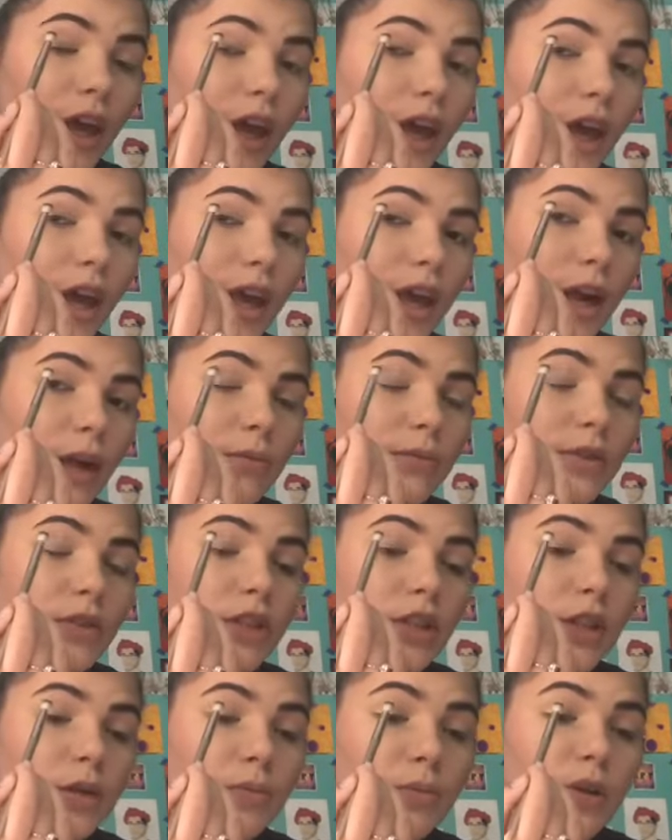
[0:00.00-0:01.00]
And I'm just
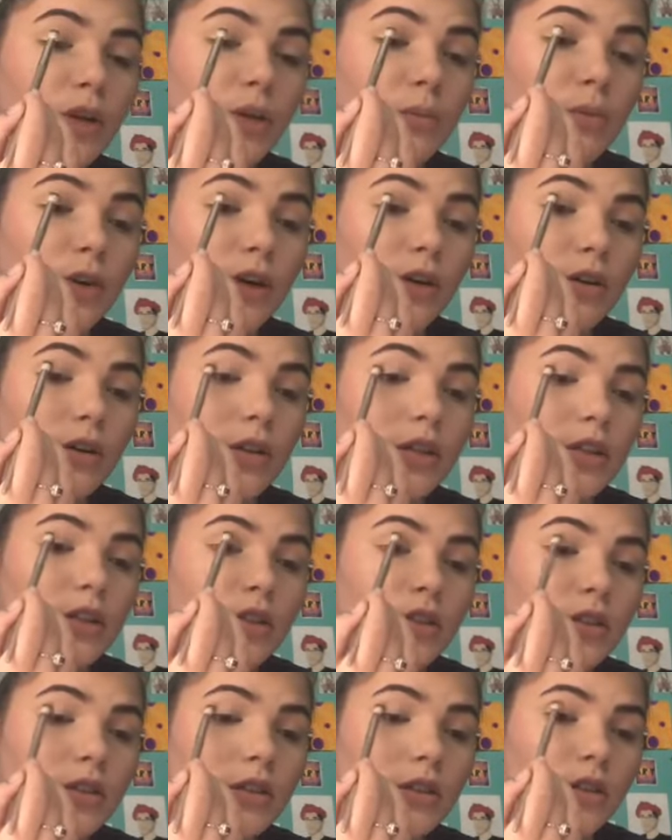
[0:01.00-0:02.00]
going to put in my
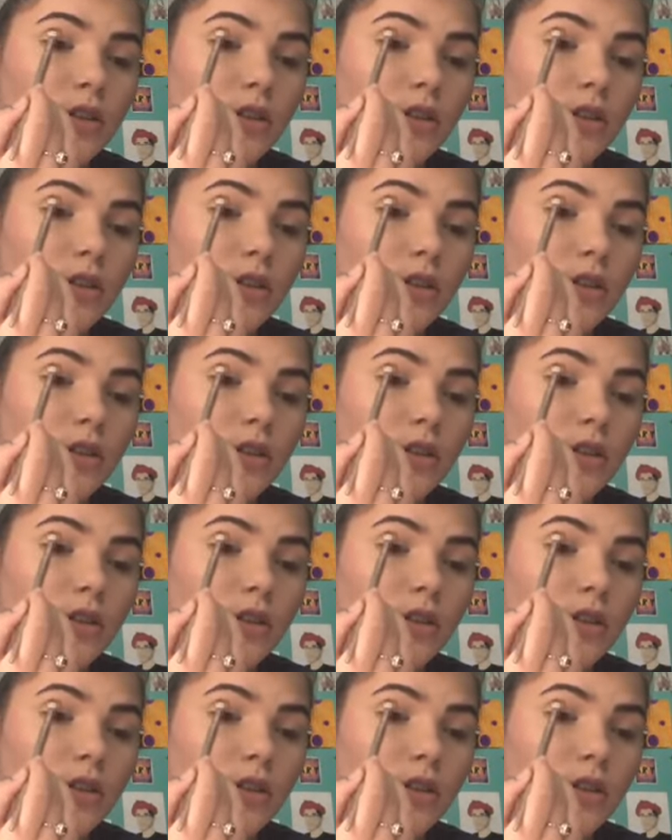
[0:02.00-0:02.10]
crease